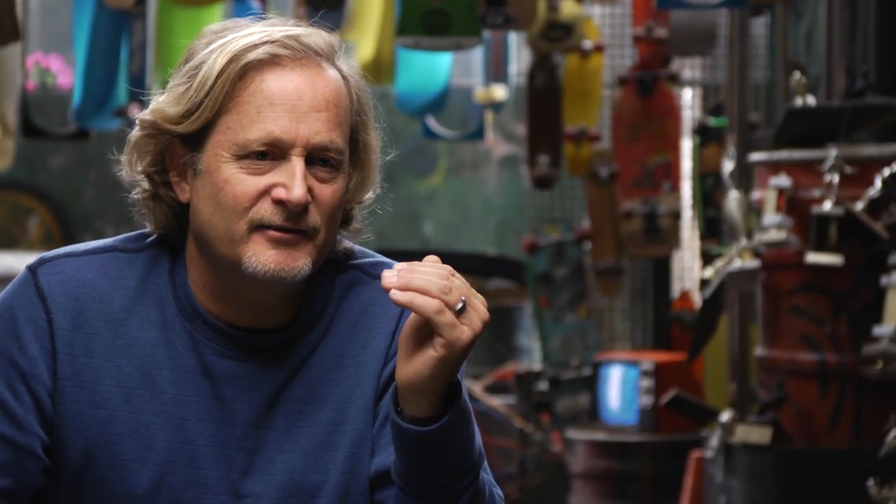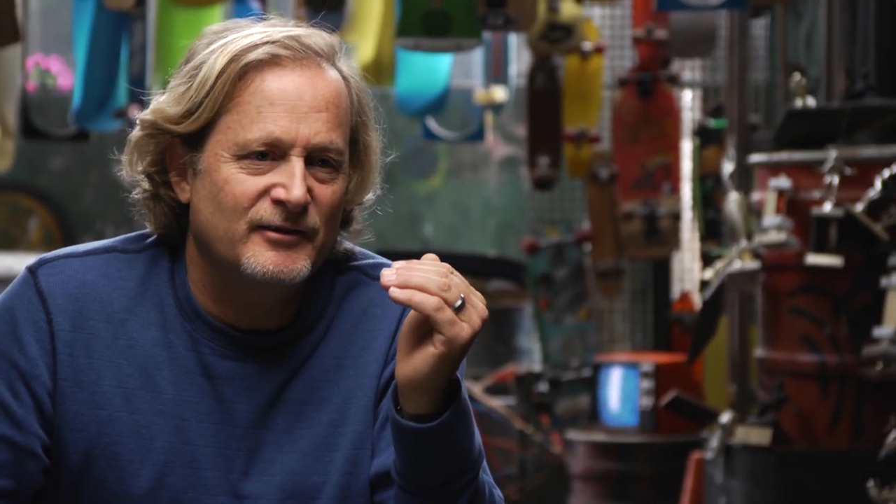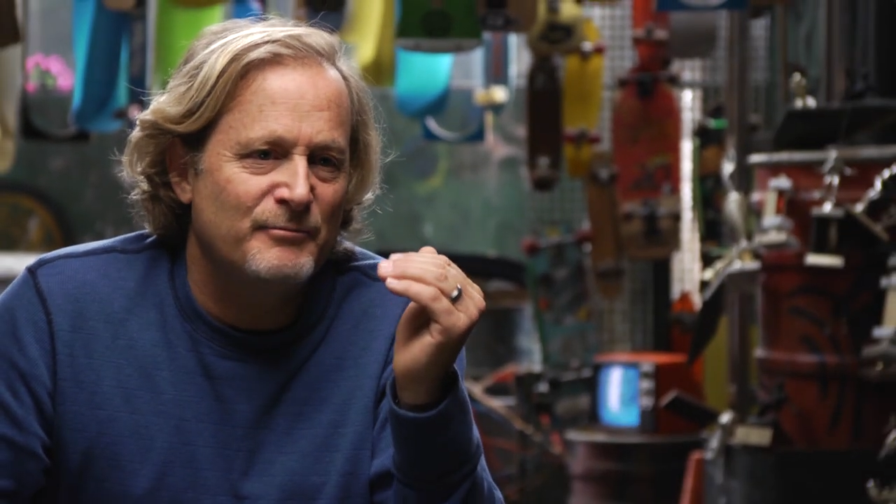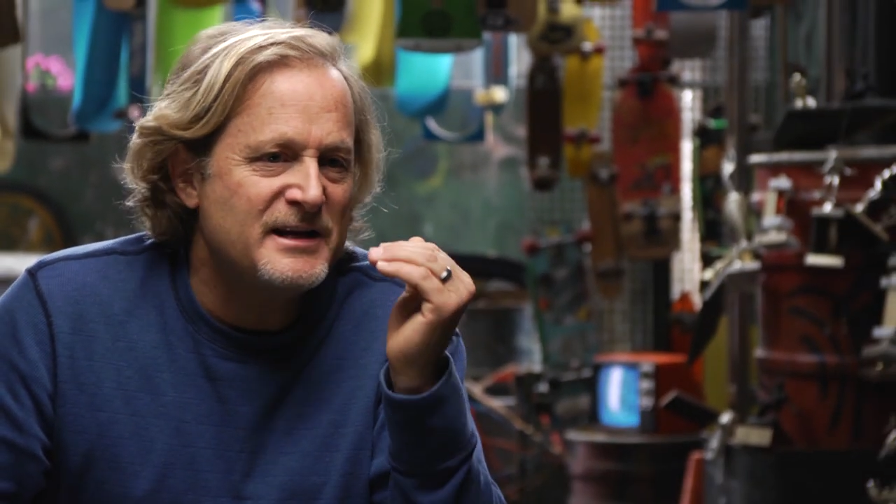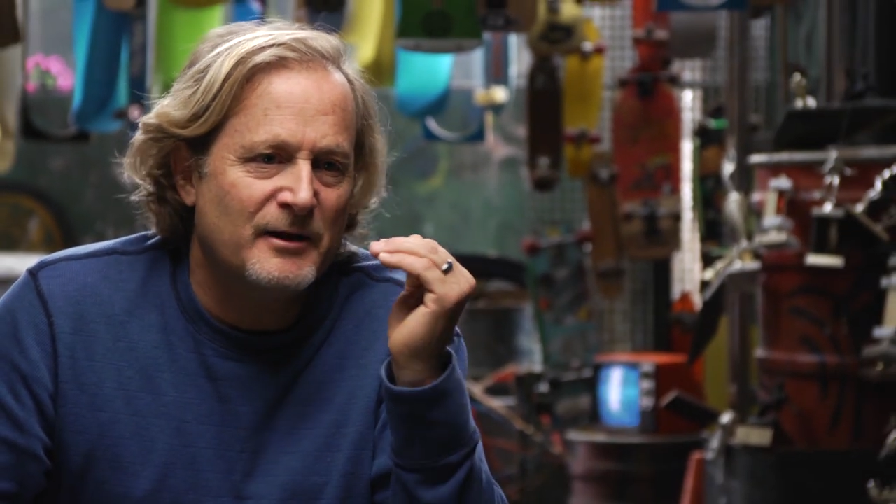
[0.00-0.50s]

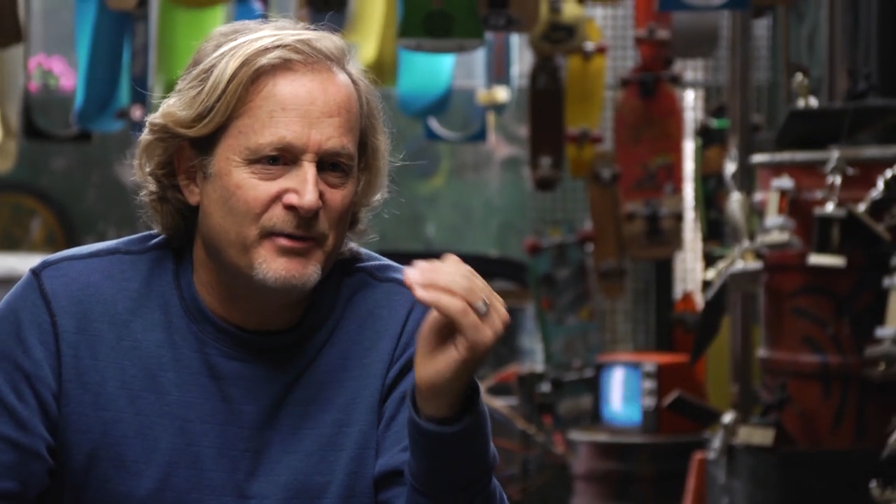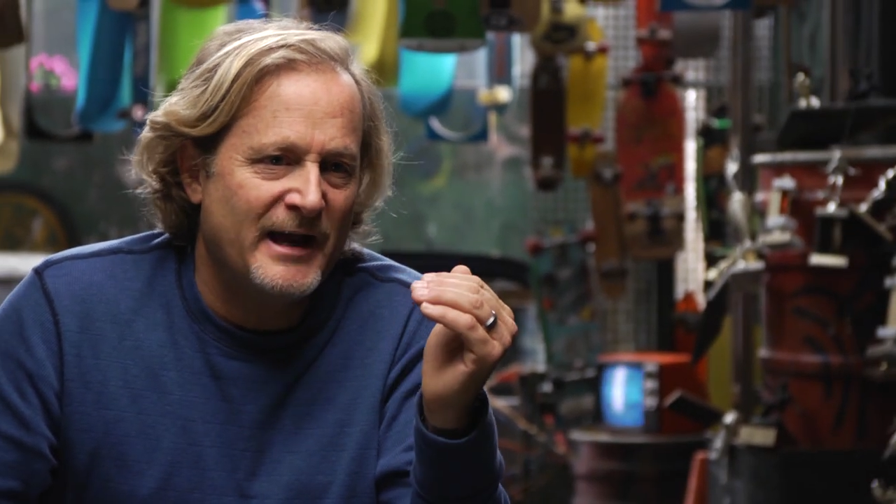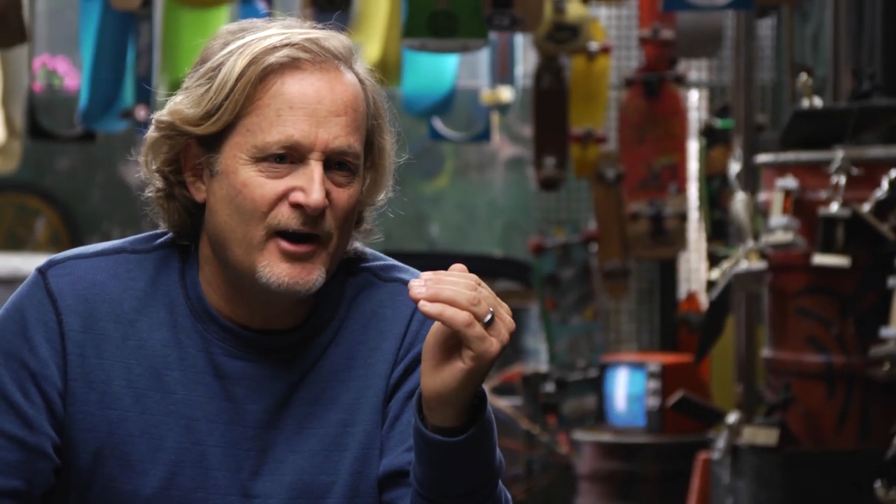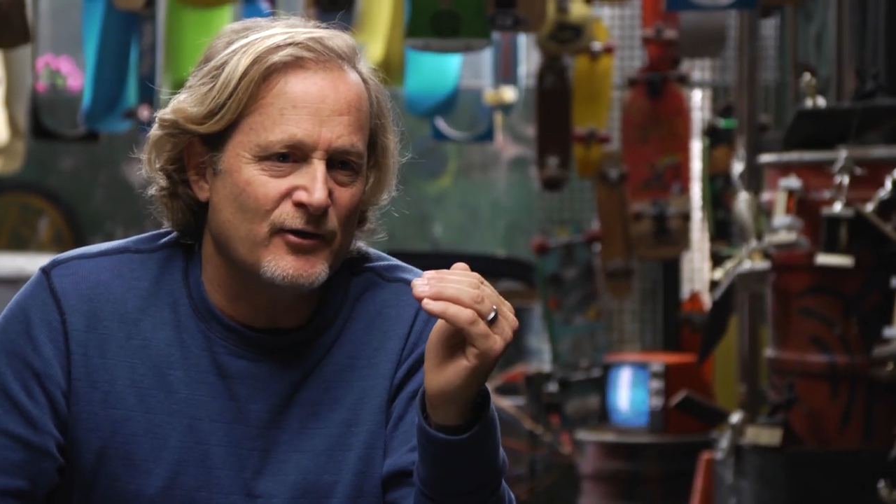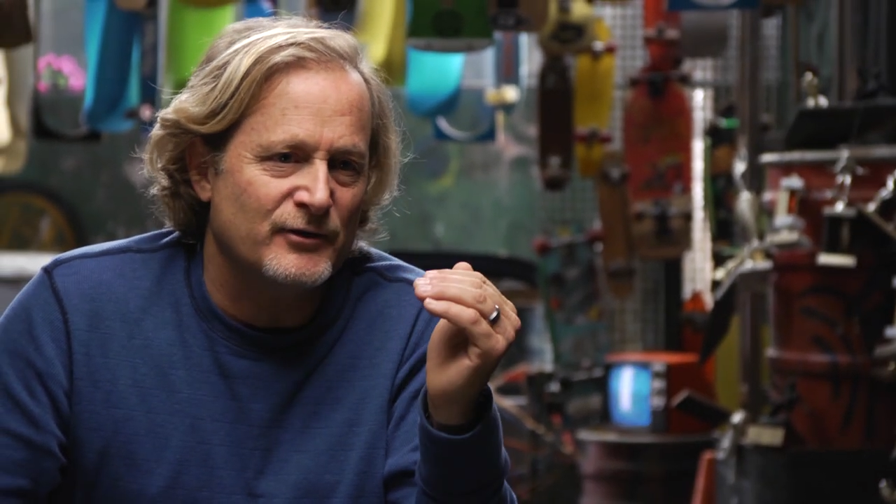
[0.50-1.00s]
to be
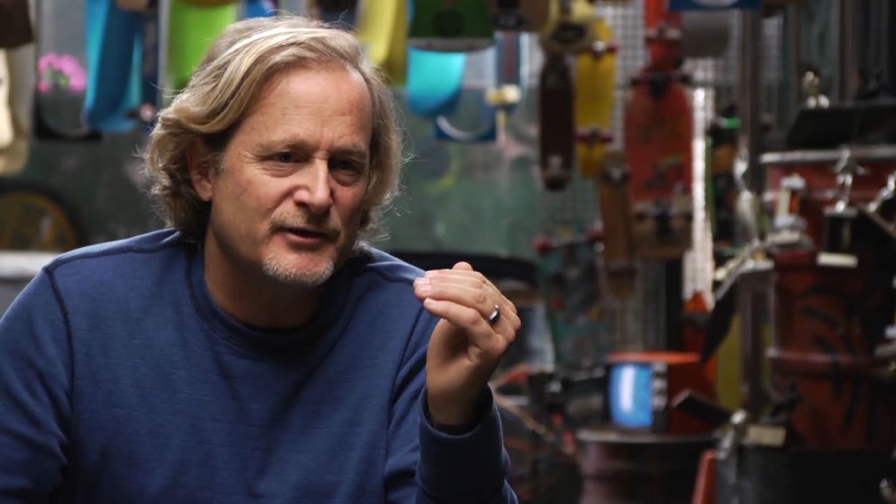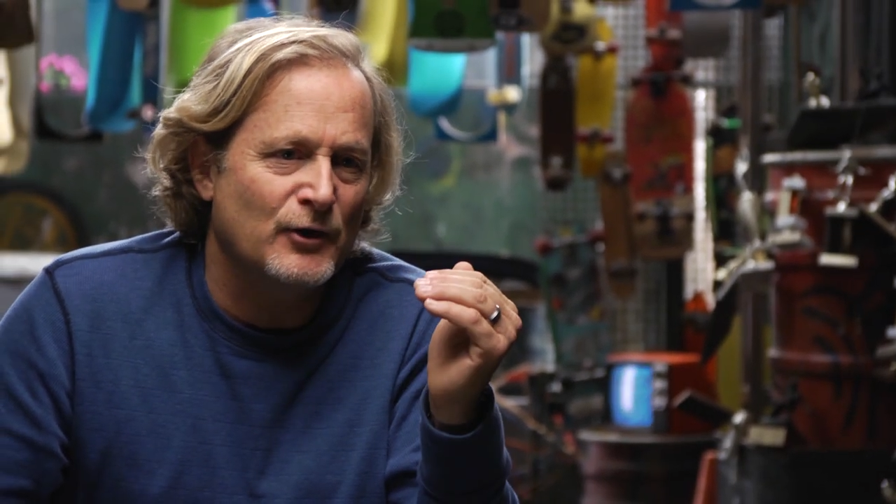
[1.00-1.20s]
competitors.